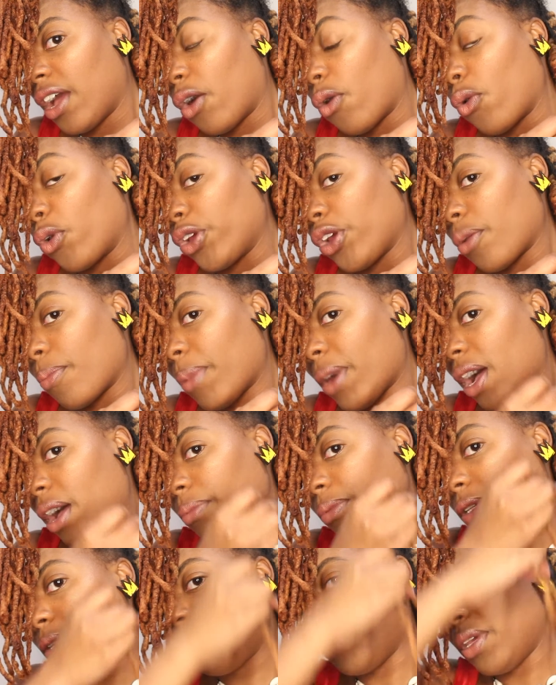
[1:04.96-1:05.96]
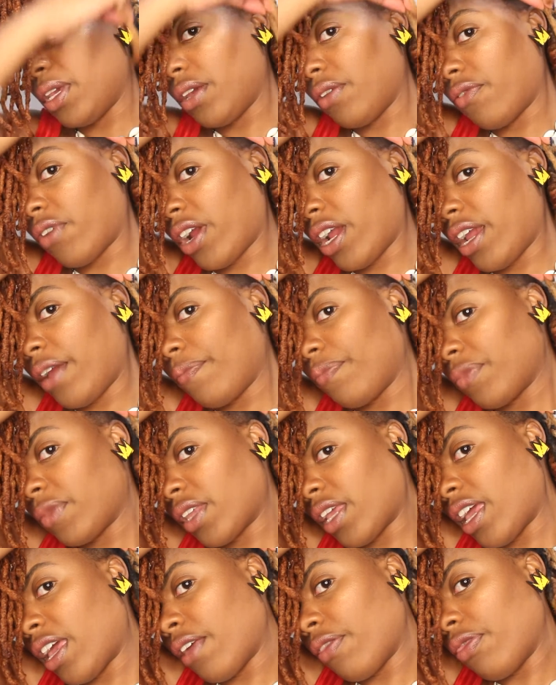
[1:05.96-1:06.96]
or your bob to be, right?
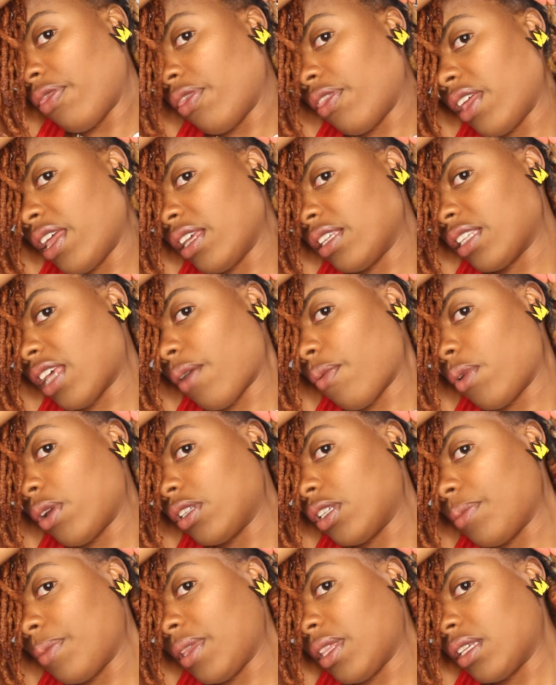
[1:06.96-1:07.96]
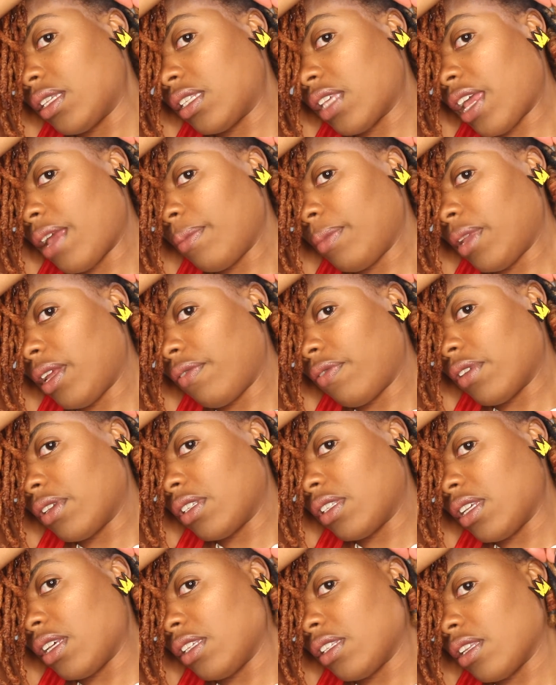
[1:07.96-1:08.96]
And this, I want it to be the same length
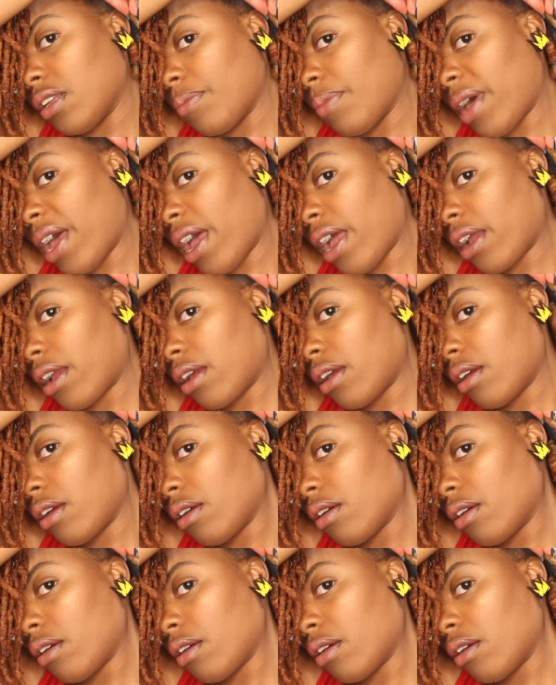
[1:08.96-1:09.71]
as these in the back.